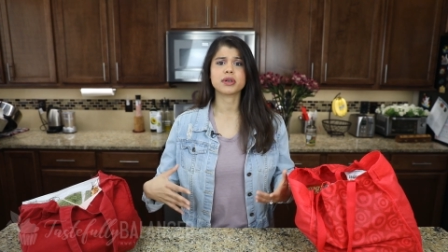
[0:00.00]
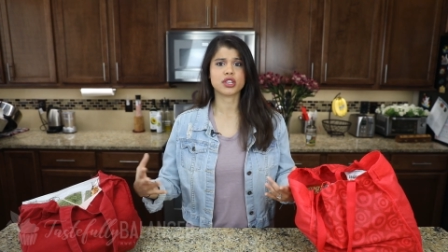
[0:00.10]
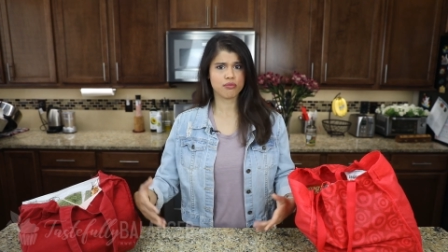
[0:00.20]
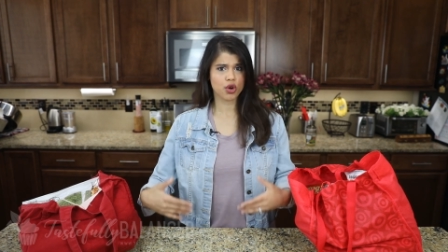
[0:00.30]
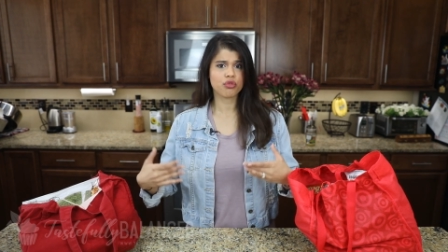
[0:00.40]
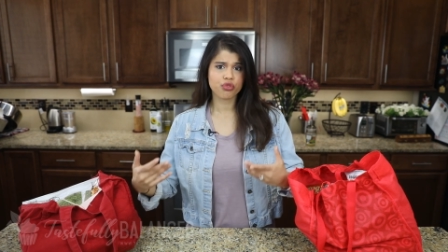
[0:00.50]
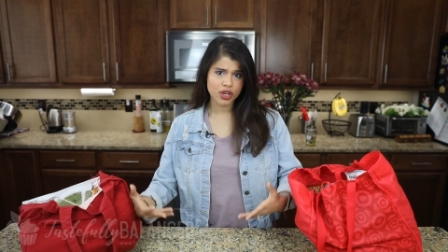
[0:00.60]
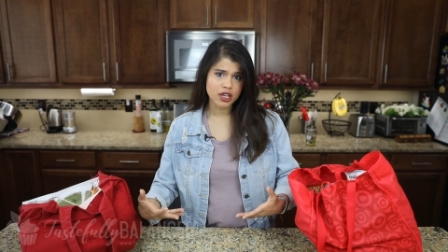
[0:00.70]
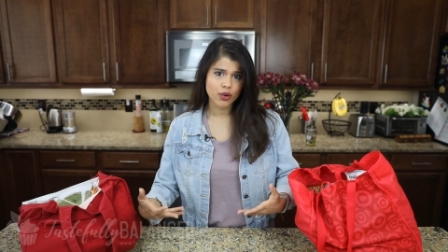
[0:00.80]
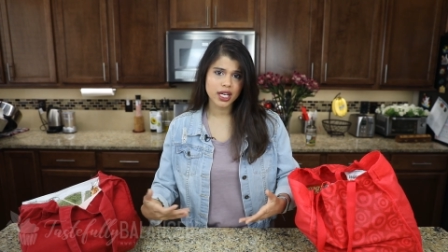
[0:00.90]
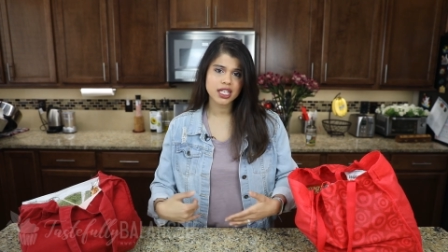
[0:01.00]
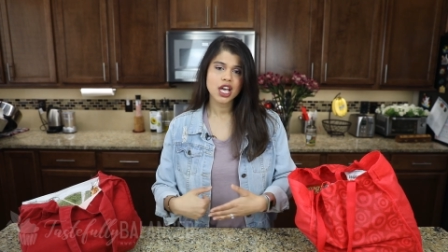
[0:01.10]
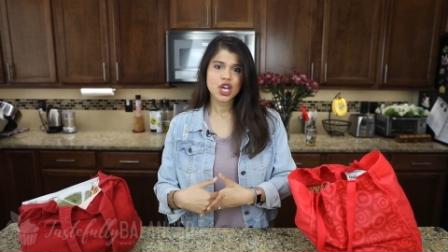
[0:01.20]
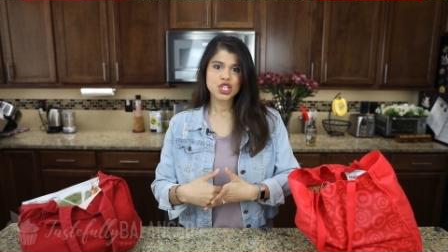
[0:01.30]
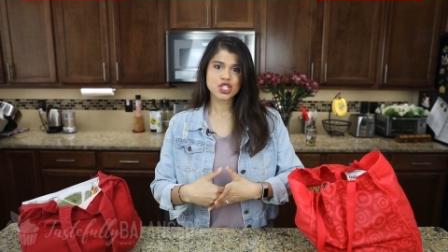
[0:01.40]
but they're more frequent
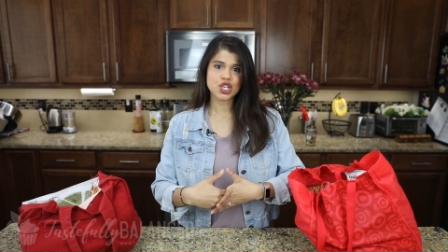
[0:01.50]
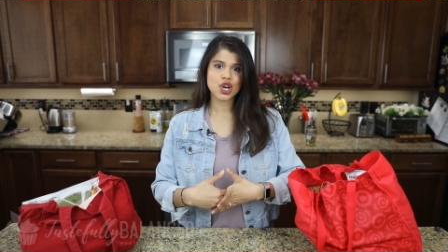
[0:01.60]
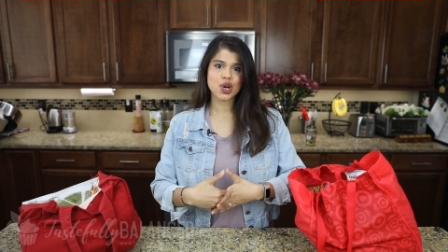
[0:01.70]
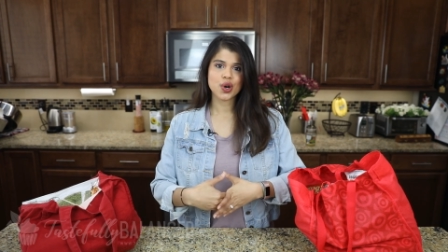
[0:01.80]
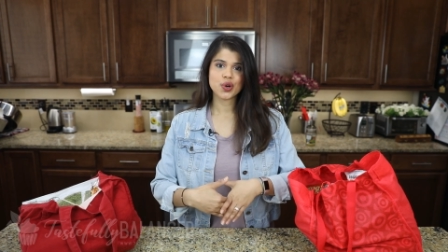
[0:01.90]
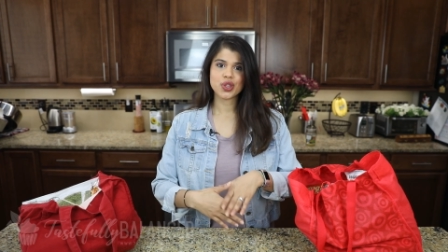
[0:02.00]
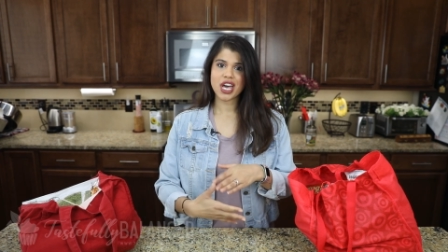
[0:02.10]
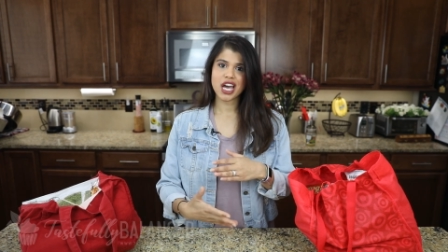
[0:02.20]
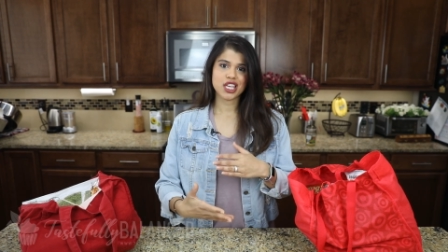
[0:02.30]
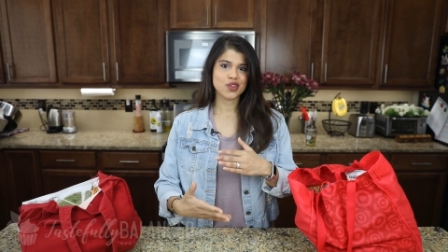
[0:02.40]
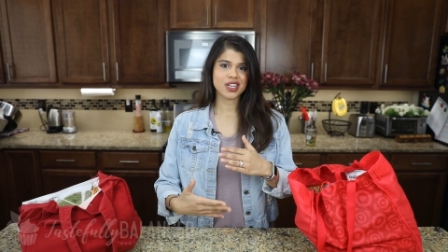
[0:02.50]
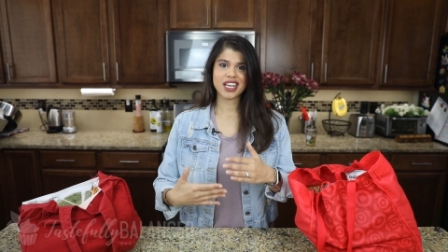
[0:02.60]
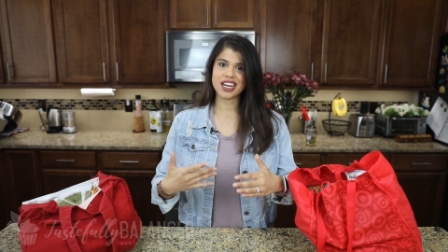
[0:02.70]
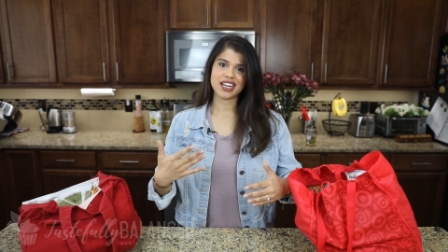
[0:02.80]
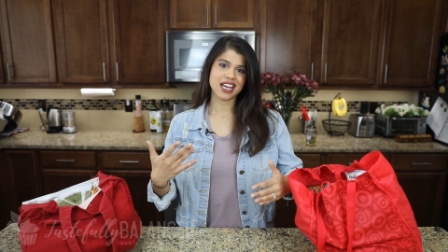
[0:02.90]
so that you can
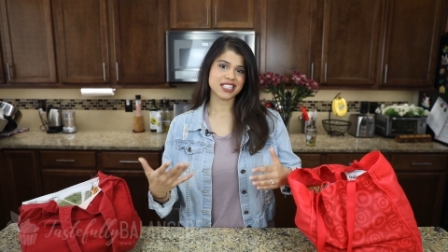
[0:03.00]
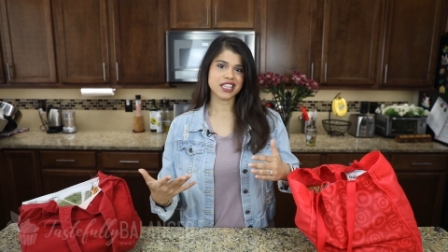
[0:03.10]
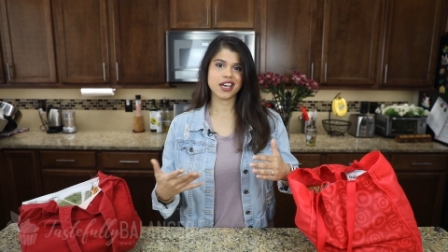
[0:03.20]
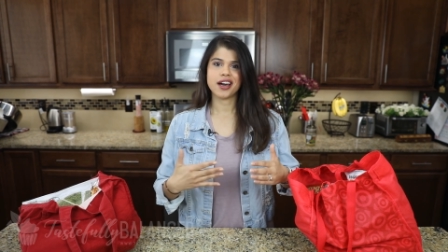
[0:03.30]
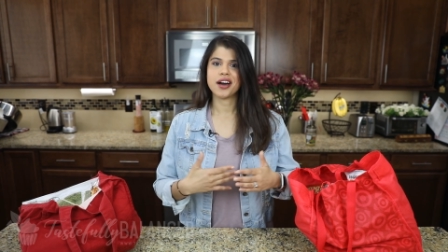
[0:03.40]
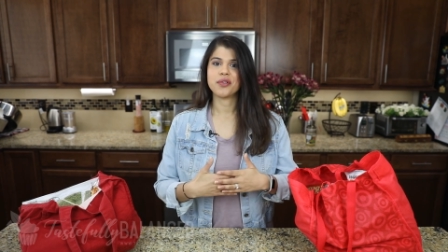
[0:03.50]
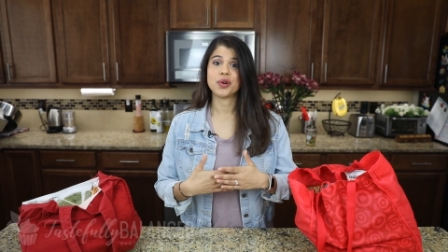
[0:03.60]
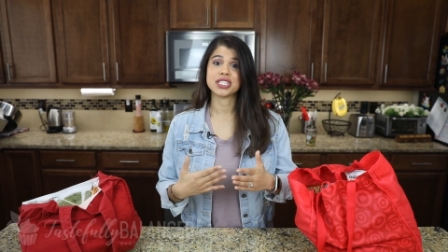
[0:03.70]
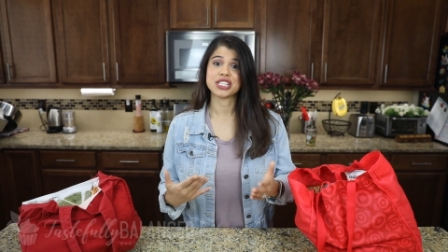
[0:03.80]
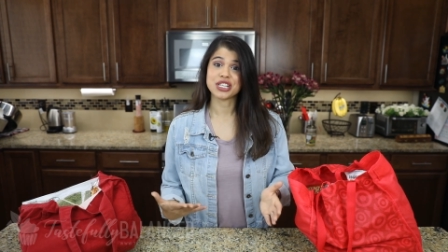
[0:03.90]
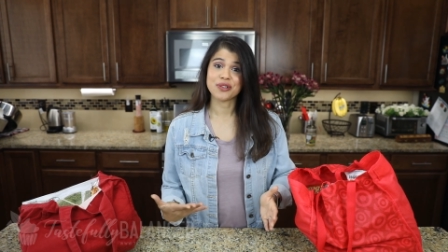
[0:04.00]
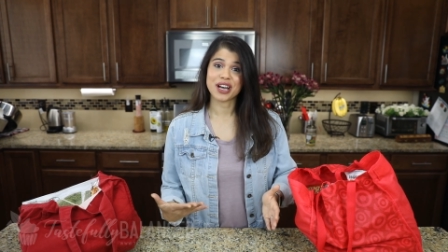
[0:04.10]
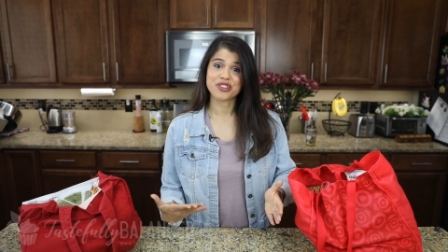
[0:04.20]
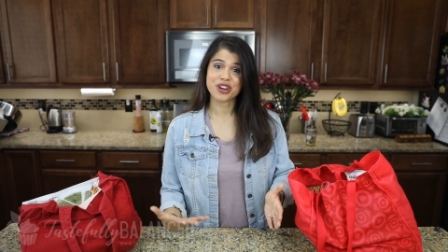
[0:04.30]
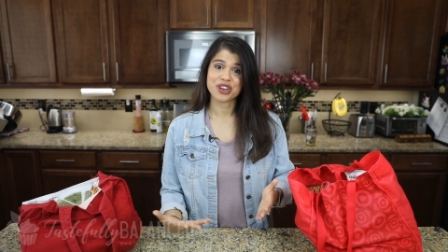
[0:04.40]
get an idea of what's new
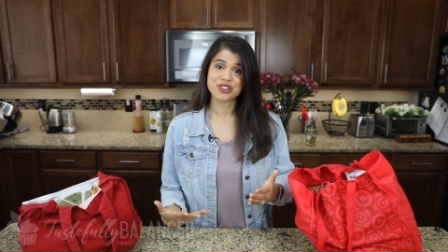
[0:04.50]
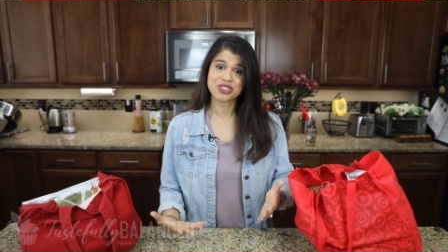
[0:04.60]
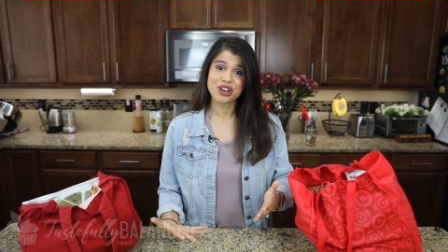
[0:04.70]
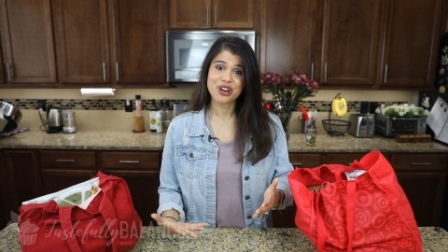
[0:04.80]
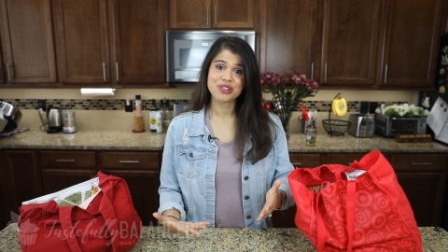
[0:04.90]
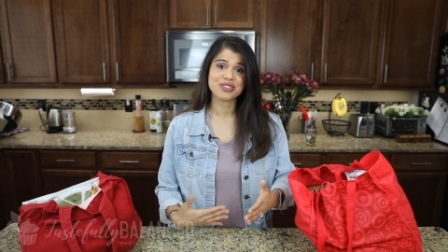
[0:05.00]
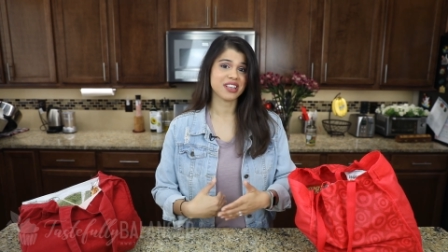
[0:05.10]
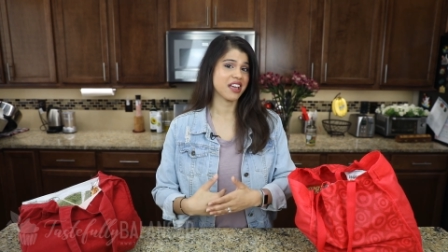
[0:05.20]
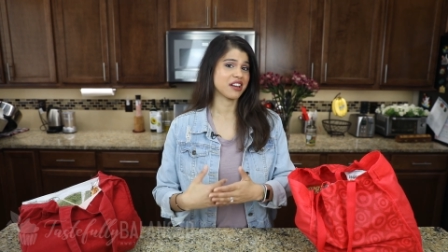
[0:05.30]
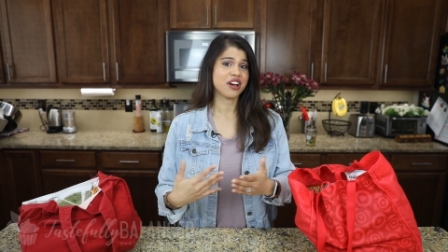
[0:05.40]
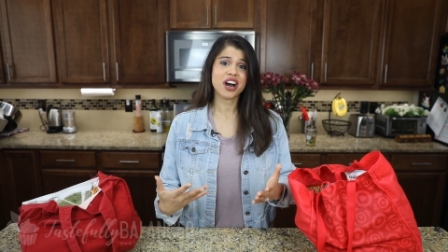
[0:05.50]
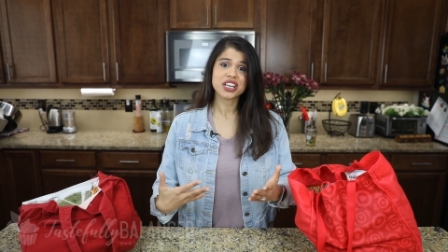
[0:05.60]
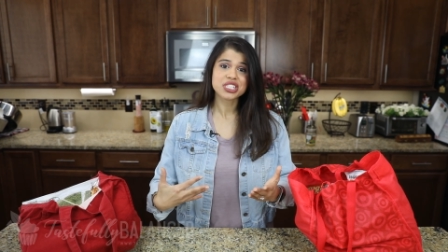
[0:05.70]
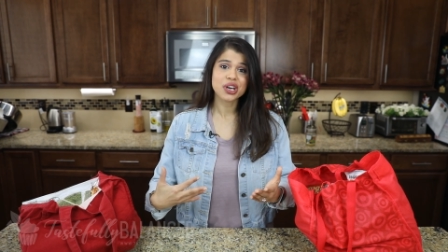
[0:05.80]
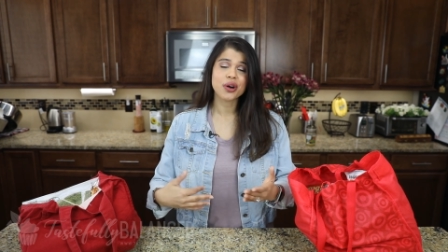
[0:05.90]
at Trader Joe's and
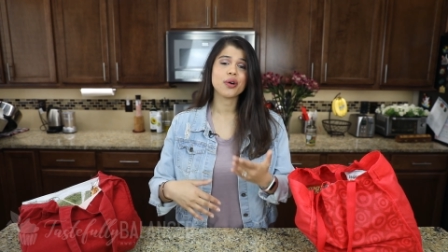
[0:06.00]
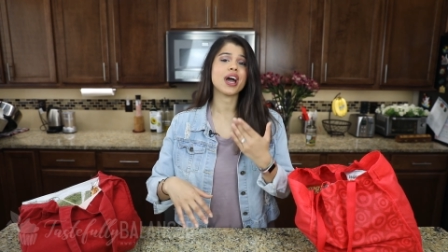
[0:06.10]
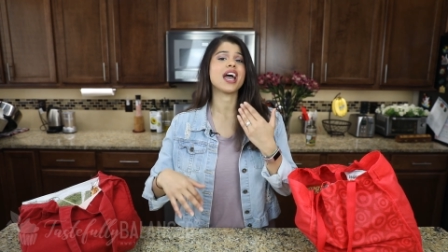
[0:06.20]
Costco.